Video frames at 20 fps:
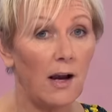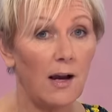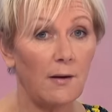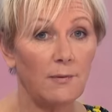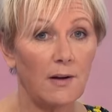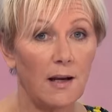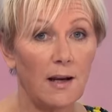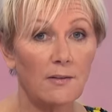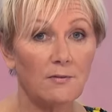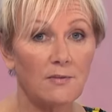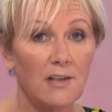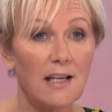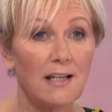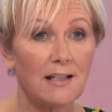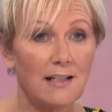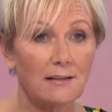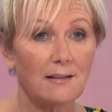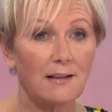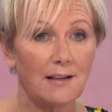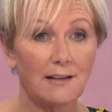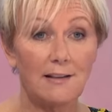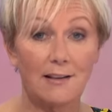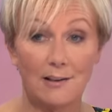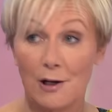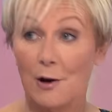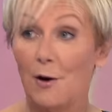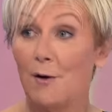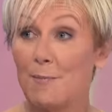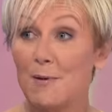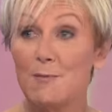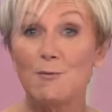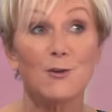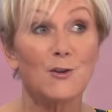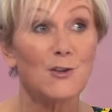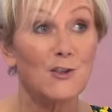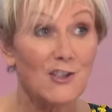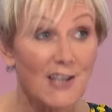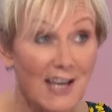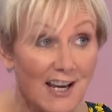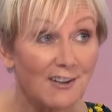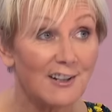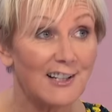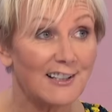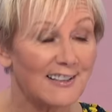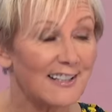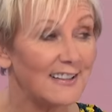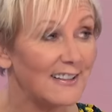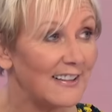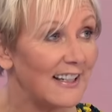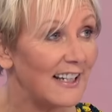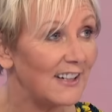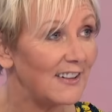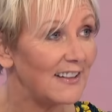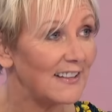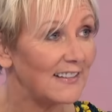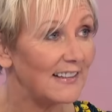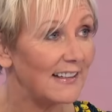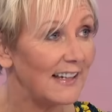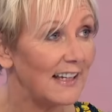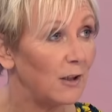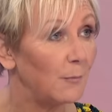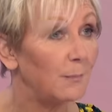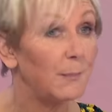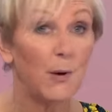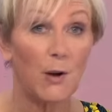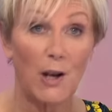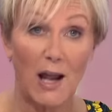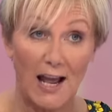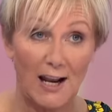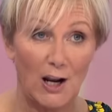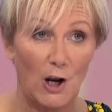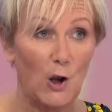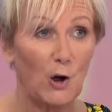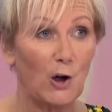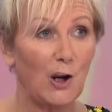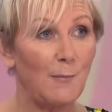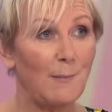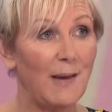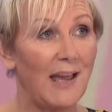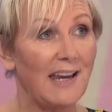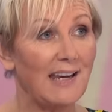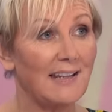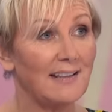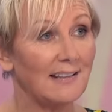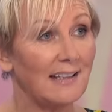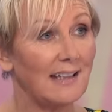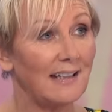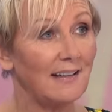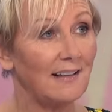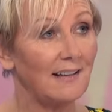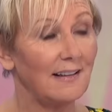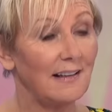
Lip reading: I've been seriously, seriously ill, but I look amazing.